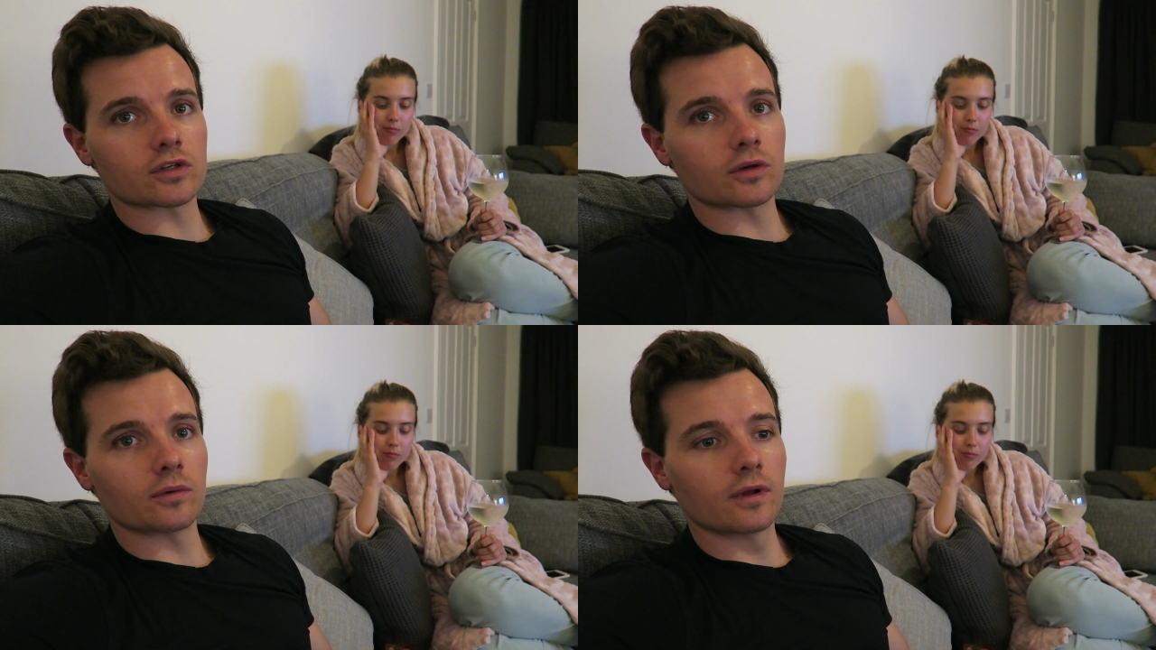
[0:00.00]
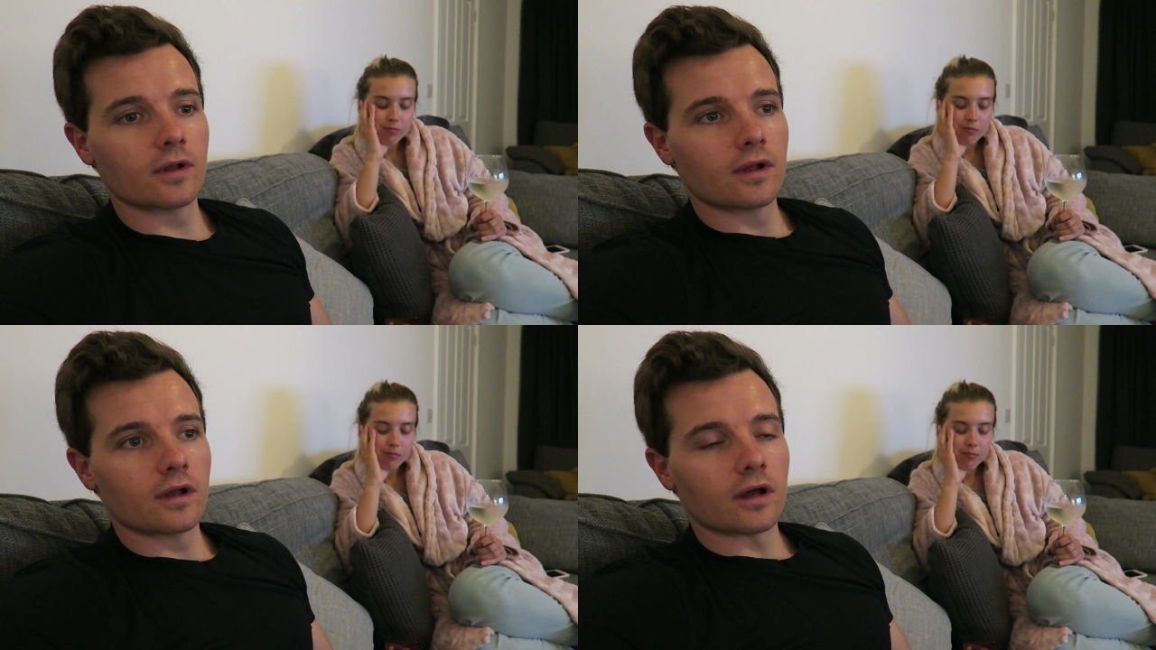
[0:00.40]
Speaker 1: So
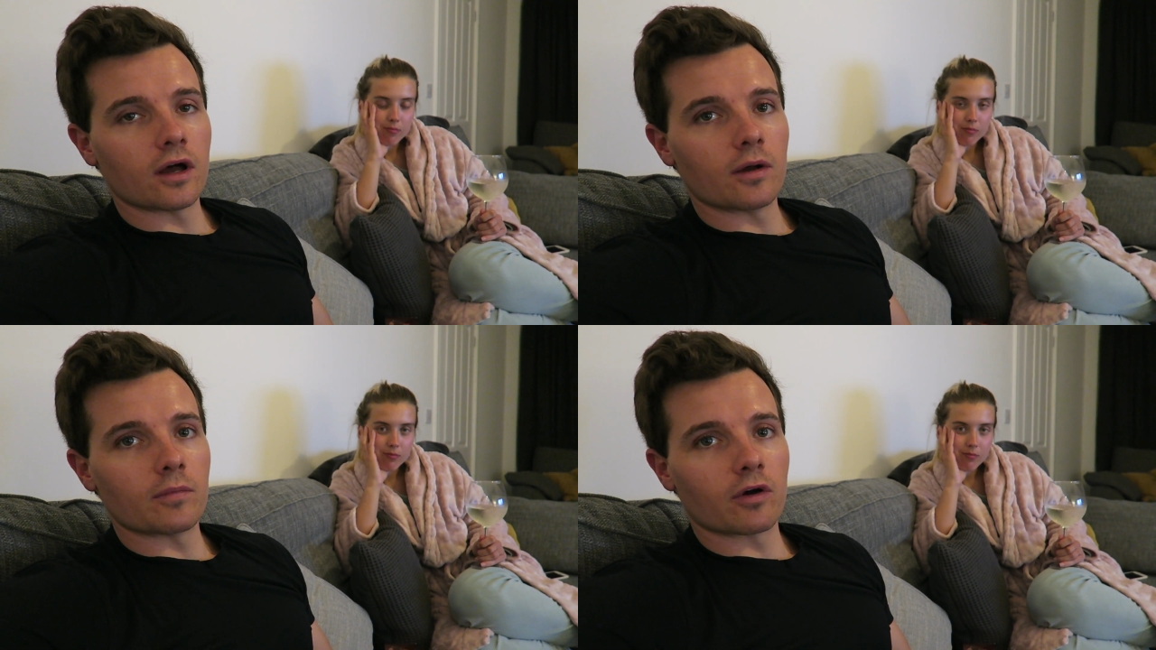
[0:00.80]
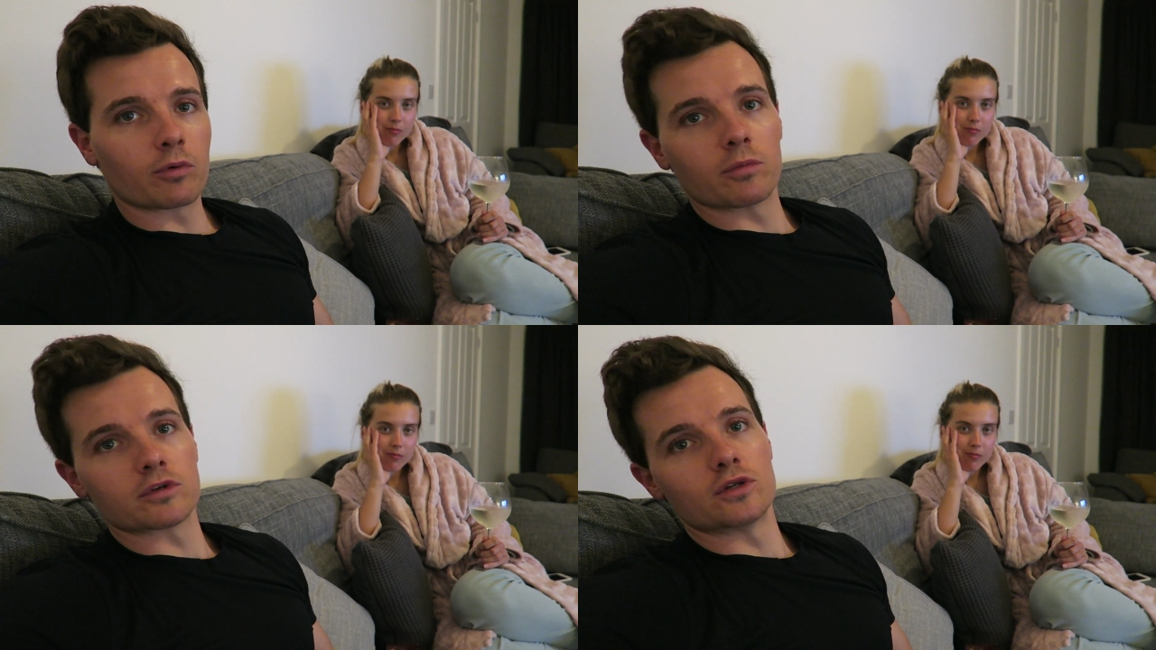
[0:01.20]
um, I
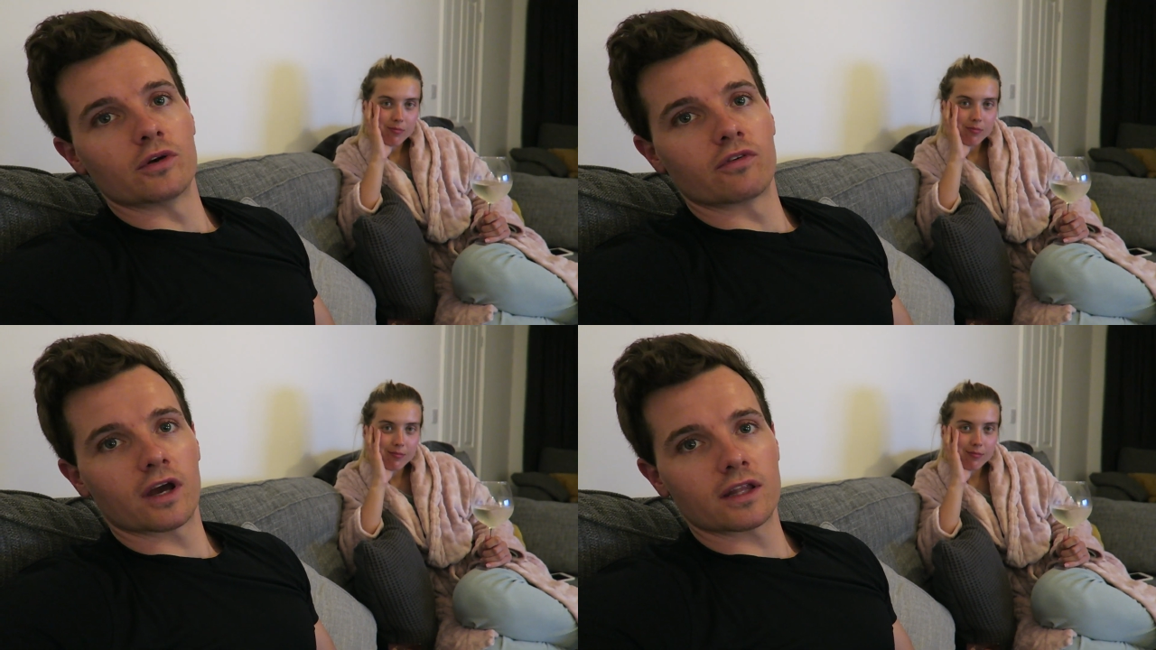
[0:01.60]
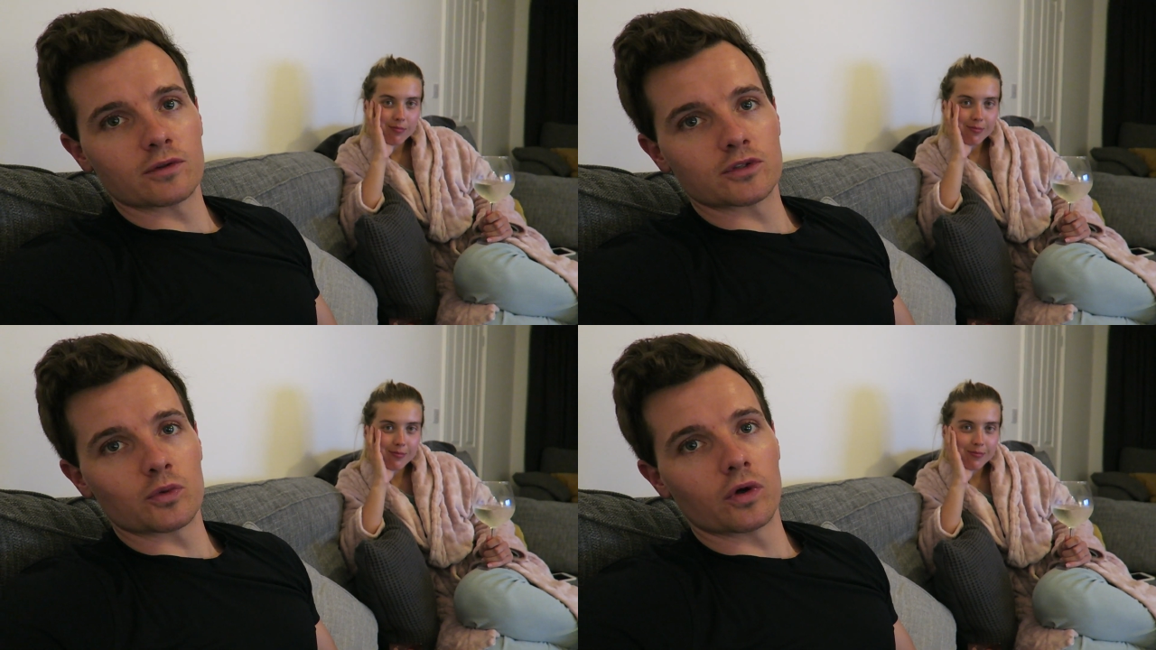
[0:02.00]
promise Lou, if I get down to